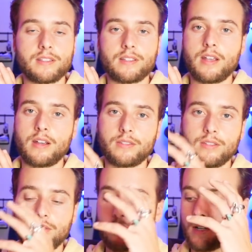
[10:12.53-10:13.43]
It's here
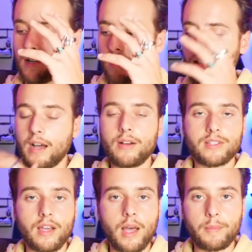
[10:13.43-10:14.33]
to allow us
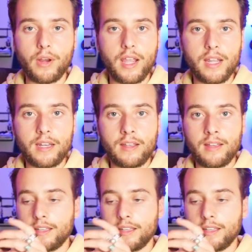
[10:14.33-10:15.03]
to upgrade